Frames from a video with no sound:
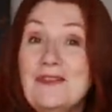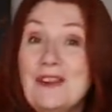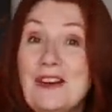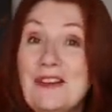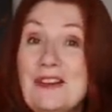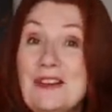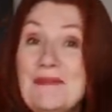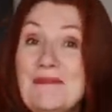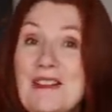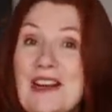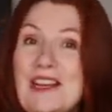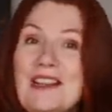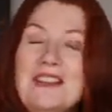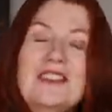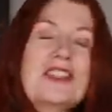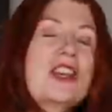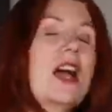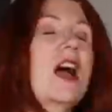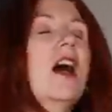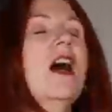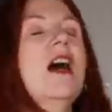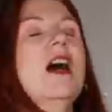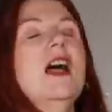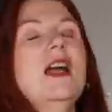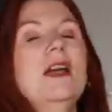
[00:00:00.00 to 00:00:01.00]
very much.
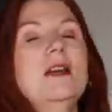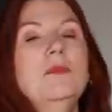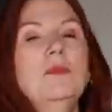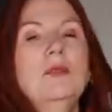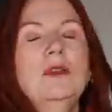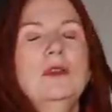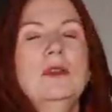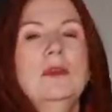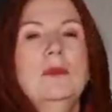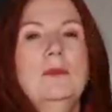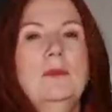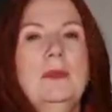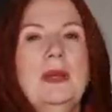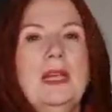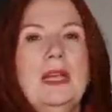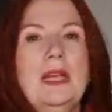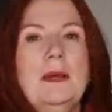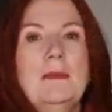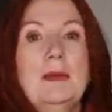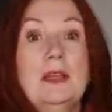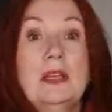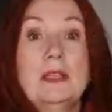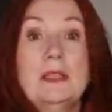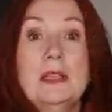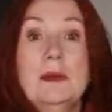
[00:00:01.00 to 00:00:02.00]
I will be,
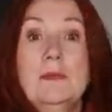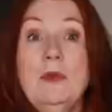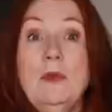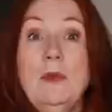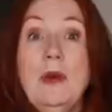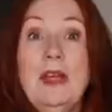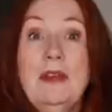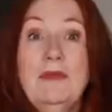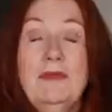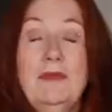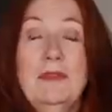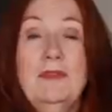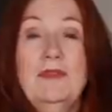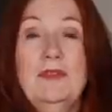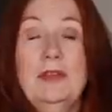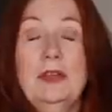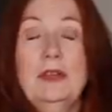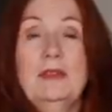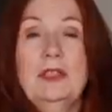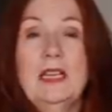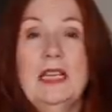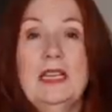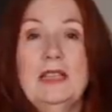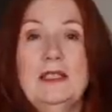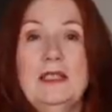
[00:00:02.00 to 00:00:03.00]
because I'm away for a
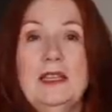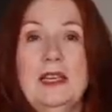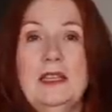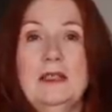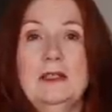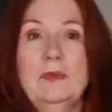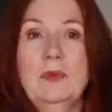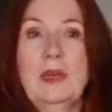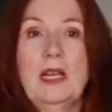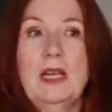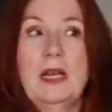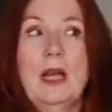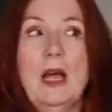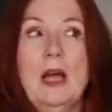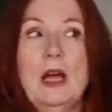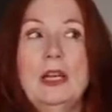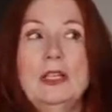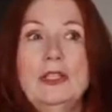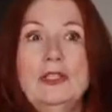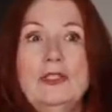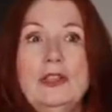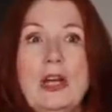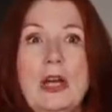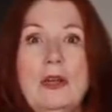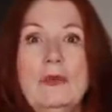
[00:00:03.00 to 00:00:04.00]
few days next week, I
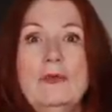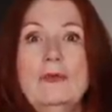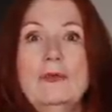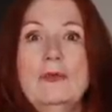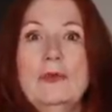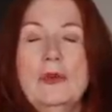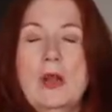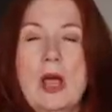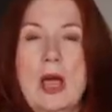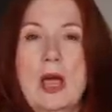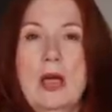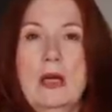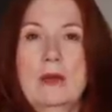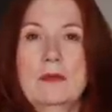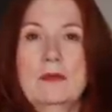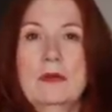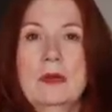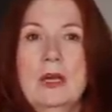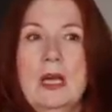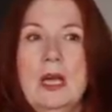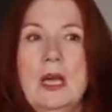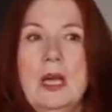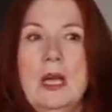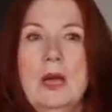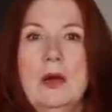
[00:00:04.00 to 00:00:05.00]
don't know
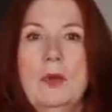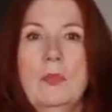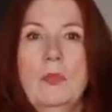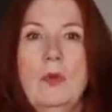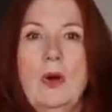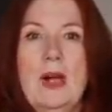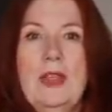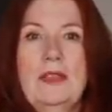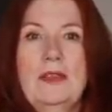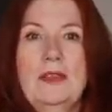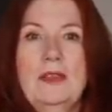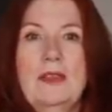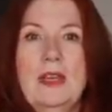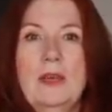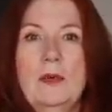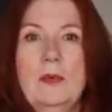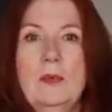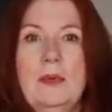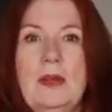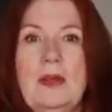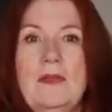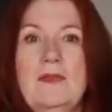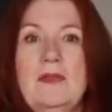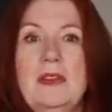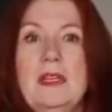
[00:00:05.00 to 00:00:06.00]
whether there'll
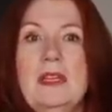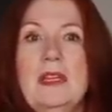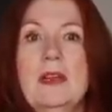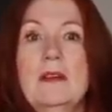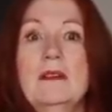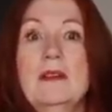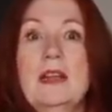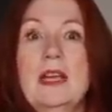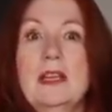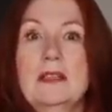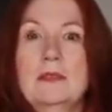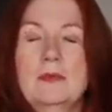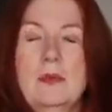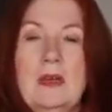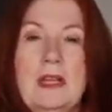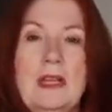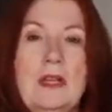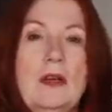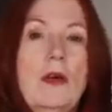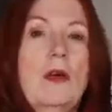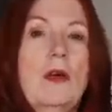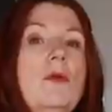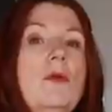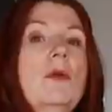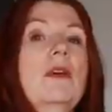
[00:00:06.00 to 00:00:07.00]
be a video next week
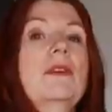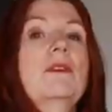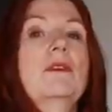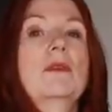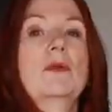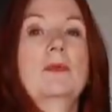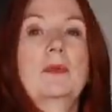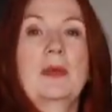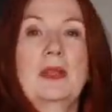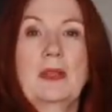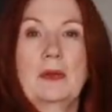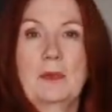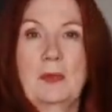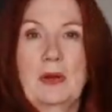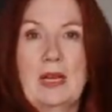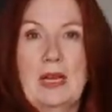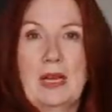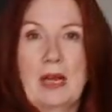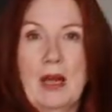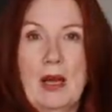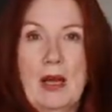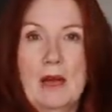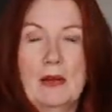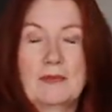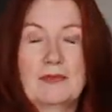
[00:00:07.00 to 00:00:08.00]
whether it'll be the
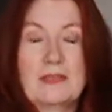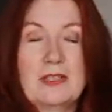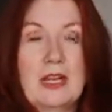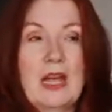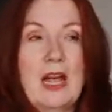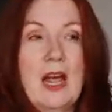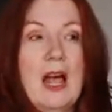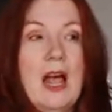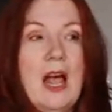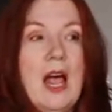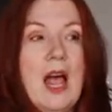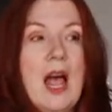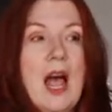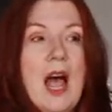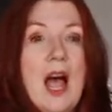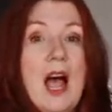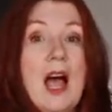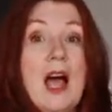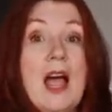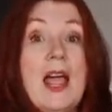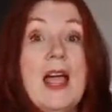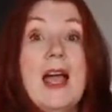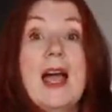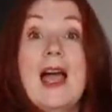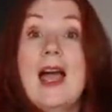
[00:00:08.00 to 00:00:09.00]
week after.
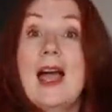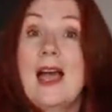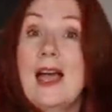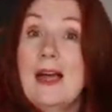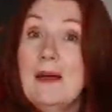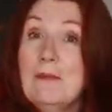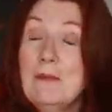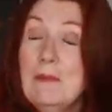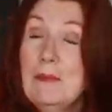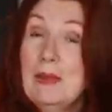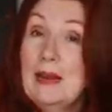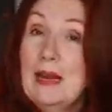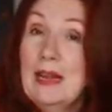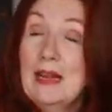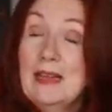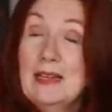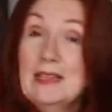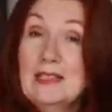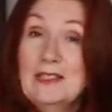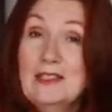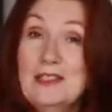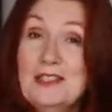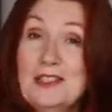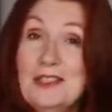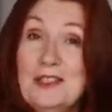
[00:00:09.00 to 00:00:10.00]
I am
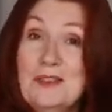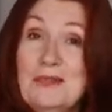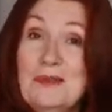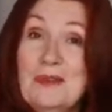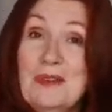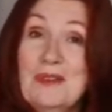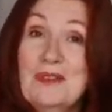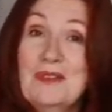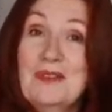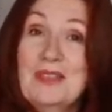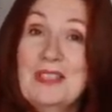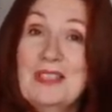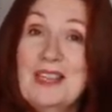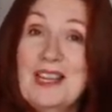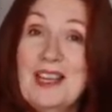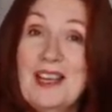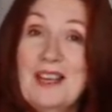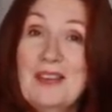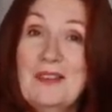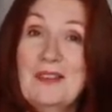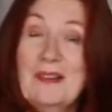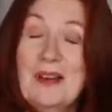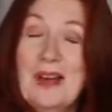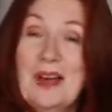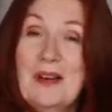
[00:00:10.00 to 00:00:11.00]
planning to do a
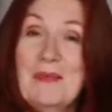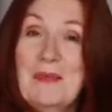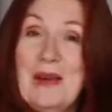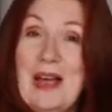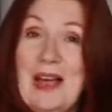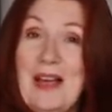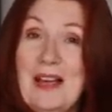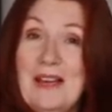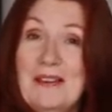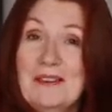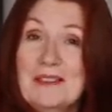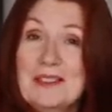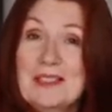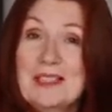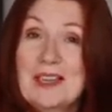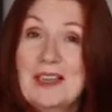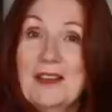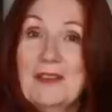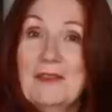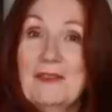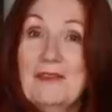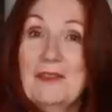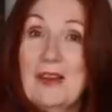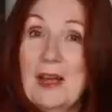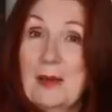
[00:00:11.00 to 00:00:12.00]
video about
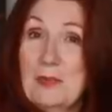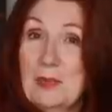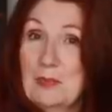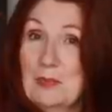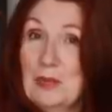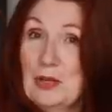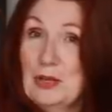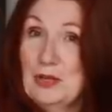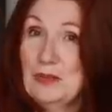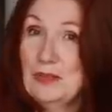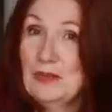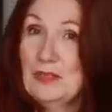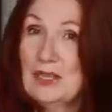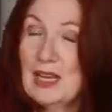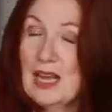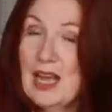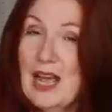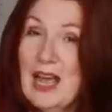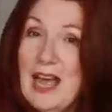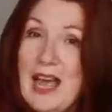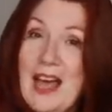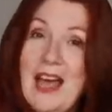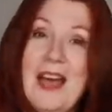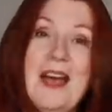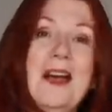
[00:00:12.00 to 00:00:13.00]
Fibre Mood.
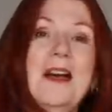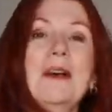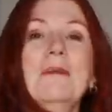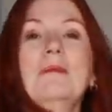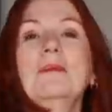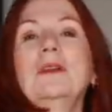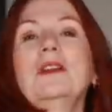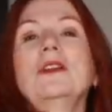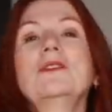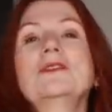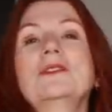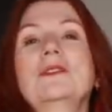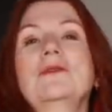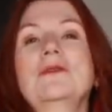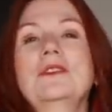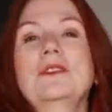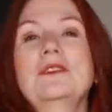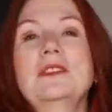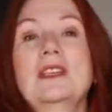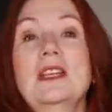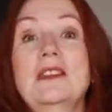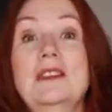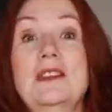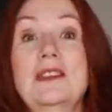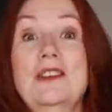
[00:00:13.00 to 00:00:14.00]
Um, lots of you
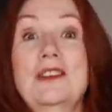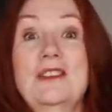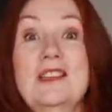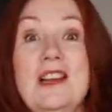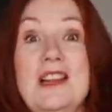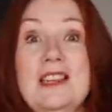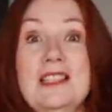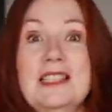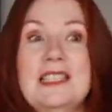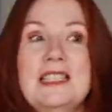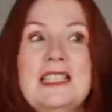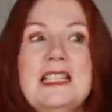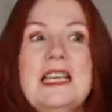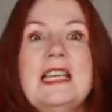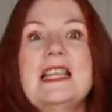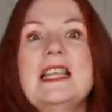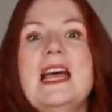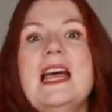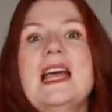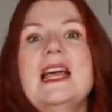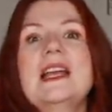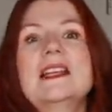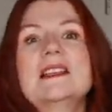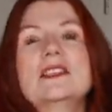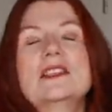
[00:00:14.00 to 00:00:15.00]
said that you'd like to see
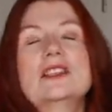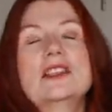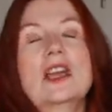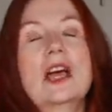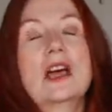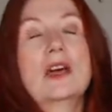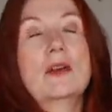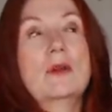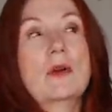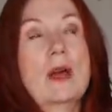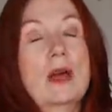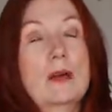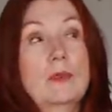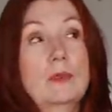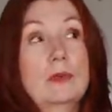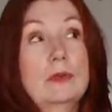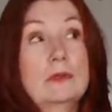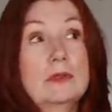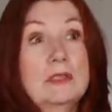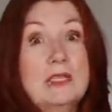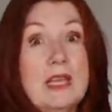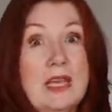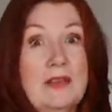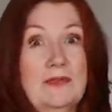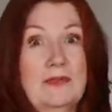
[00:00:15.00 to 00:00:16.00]
that, so I will
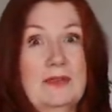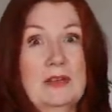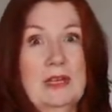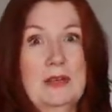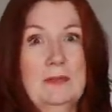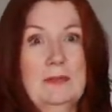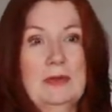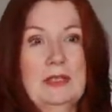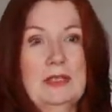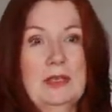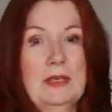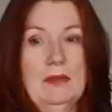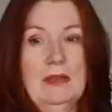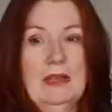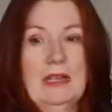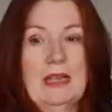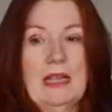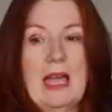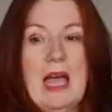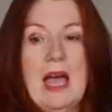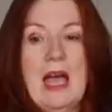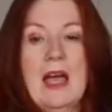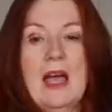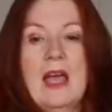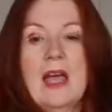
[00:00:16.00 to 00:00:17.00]
definitely be doing
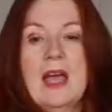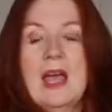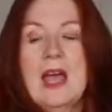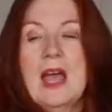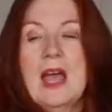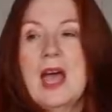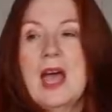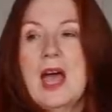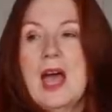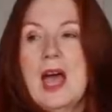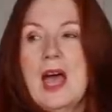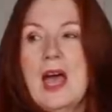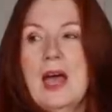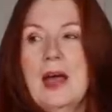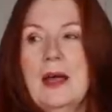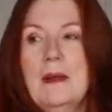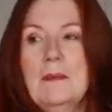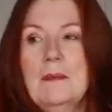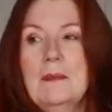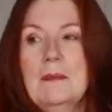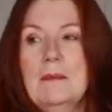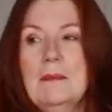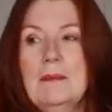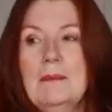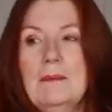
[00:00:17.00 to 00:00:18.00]
that.
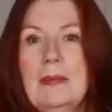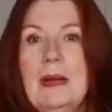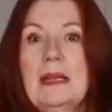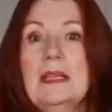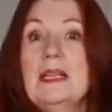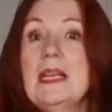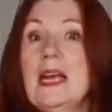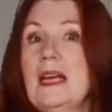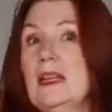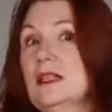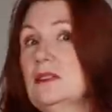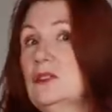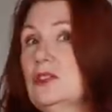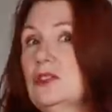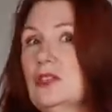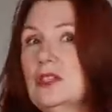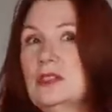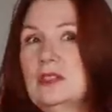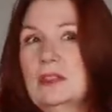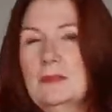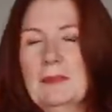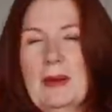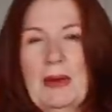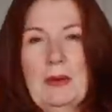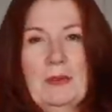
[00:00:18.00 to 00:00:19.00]
Um, but yeah, it's
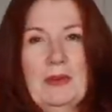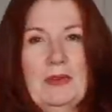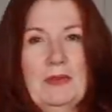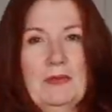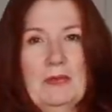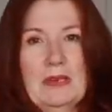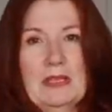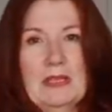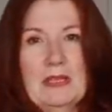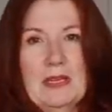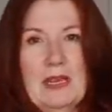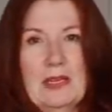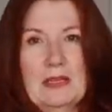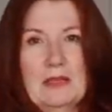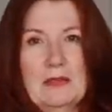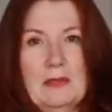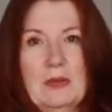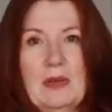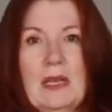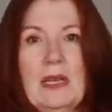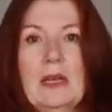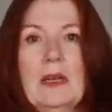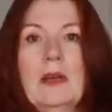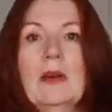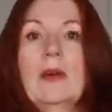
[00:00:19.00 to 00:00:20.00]
just about whether it's next
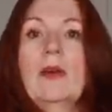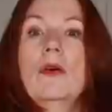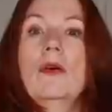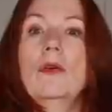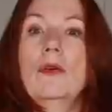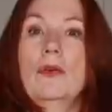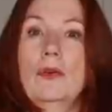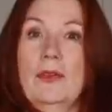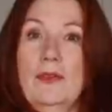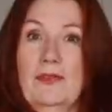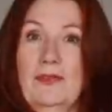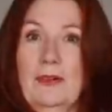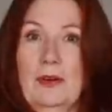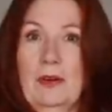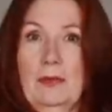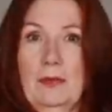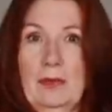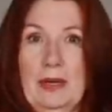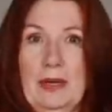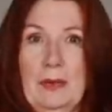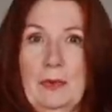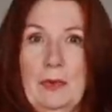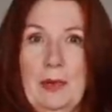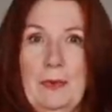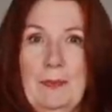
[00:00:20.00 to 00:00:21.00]
week or the
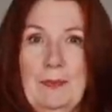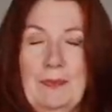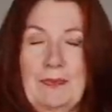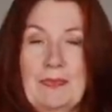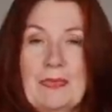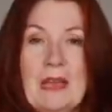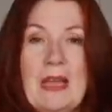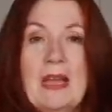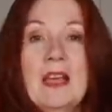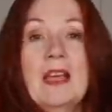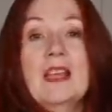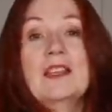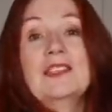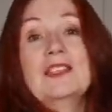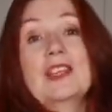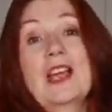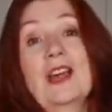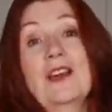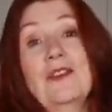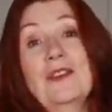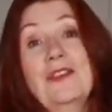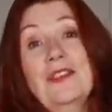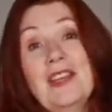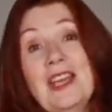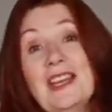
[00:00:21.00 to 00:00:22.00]
following one.
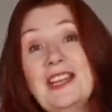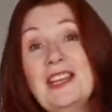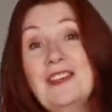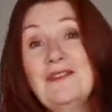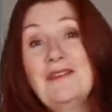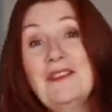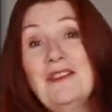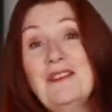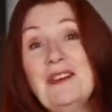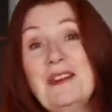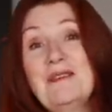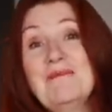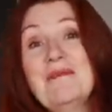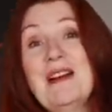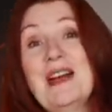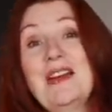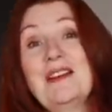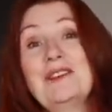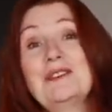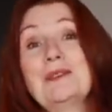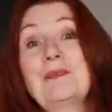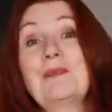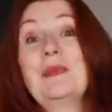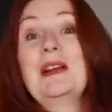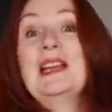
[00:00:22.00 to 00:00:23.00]
So thank you very
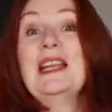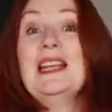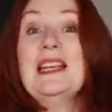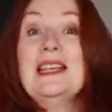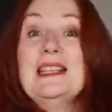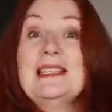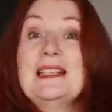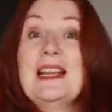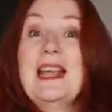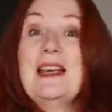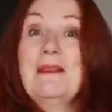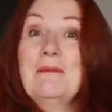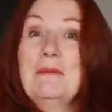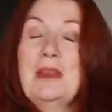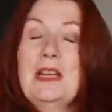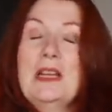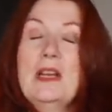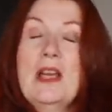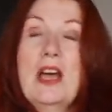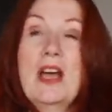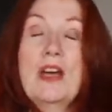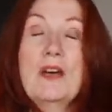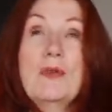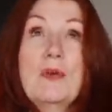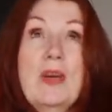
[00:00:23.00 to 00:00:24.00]
much. Please let me
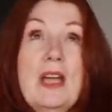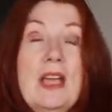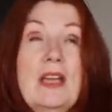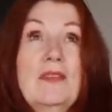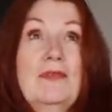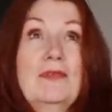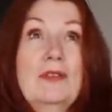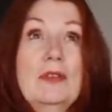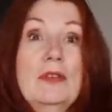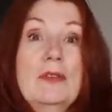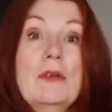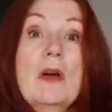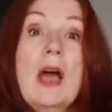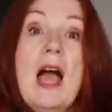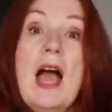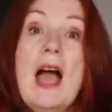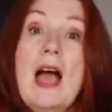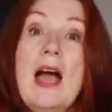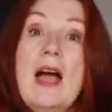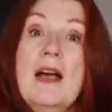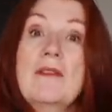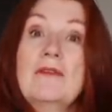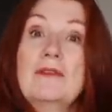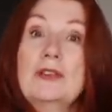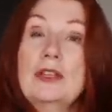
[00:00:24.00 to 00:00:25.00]
know if you
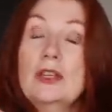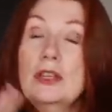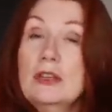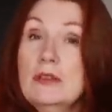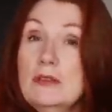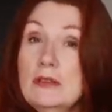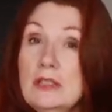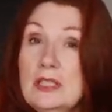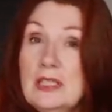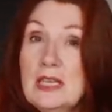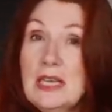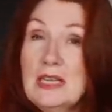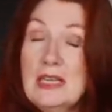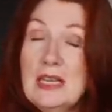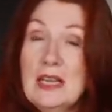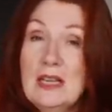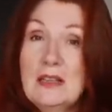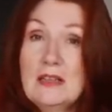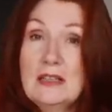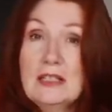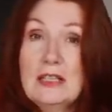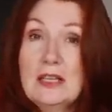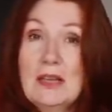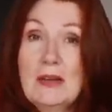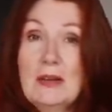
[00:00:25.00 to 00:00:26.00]
have used any
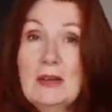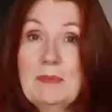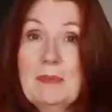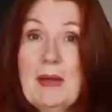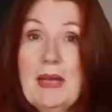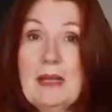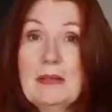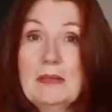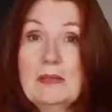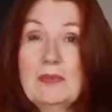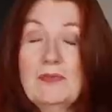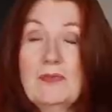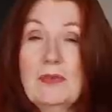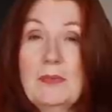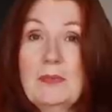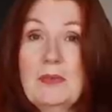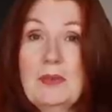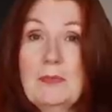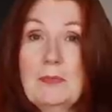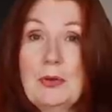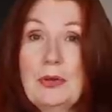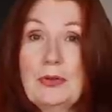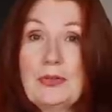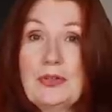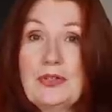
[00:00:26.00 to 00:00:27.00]
other sewing patterns from The
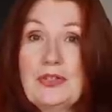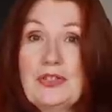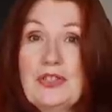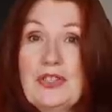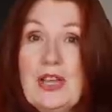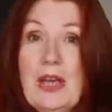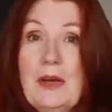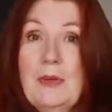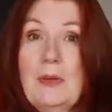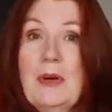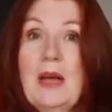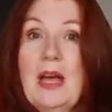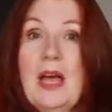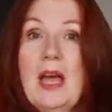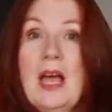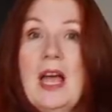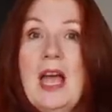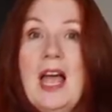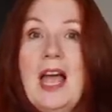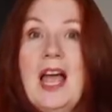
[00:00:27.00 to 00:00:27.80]
Modern Sewer.